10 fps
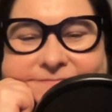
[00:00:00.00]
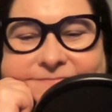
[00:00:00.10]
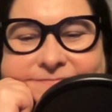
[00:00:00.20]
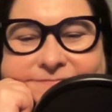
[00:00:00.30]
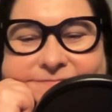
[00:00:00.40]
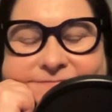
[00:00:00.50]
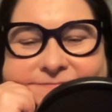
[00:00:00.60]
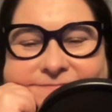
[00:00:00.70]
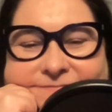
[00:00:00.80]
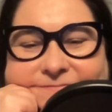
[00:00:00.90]

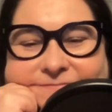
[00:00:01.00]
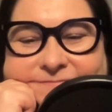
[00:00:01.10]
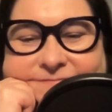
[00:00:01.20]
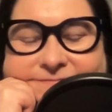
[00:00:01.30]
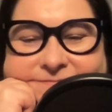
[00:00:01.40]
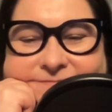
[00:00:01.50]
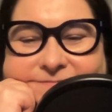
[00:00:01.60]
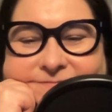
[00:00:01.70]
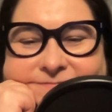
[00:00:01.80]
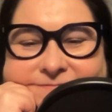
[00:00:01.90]

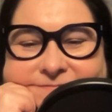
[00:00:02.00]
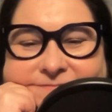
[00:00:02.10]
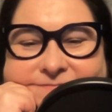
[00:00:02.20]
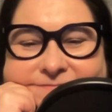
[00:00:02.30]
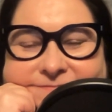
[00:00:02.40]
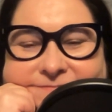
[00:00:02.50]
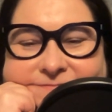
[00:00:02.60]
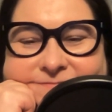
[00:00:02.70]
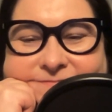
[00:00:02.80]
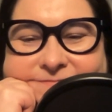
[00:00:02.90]

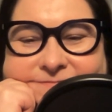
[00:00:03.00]
The person shown says nothing.